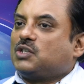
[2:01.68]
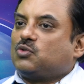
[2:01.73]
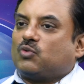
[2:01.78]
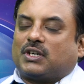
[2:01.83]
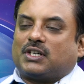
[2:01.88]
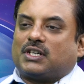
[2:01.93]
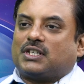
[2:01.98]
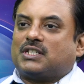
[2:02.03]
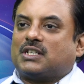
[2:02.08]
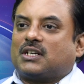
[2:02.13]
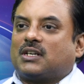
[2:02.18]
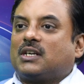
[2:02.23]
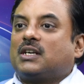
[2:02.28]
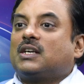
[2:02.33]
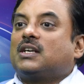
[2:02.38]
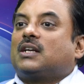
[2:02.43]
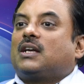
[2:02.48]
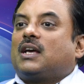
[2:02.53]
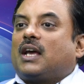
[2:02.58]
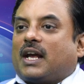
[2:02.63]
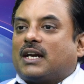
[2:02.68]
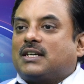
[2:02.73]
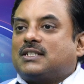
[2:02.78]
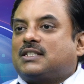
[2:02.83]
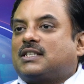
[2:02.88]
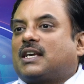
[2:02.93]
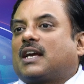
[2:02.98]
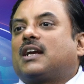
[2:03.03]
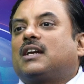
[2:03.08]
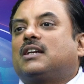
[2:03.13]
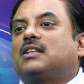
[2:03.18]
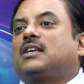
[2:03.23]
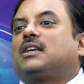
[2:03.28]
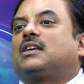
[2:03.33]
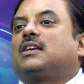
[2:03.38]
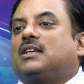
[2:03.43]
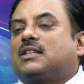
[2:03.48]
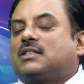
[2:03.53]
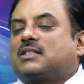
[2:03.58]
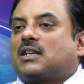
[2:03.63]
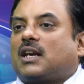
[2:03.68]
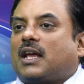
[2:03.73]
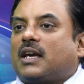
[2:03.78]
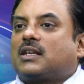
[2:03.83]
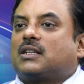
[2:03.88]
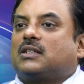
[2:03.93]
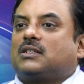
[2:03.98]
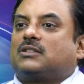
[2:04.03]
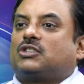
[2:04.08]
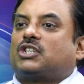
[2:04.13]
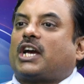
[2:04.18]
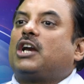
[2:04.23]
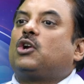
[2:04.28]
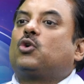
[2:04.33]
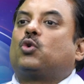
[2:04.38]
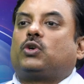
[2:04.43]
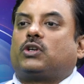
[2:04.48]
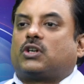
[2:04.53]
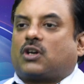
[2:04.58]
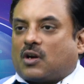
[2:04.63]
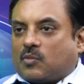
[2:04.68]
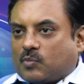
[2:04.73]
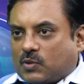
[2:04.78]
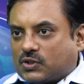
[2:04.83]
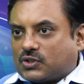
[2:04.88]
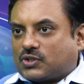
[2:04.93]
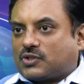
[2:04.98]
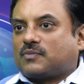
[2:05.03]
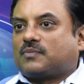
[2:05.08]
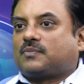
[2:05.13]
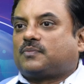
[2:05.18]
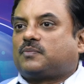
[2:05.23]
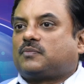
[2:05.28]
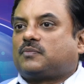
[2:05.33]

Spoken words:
is one reason. And second thing is like childhood traumas.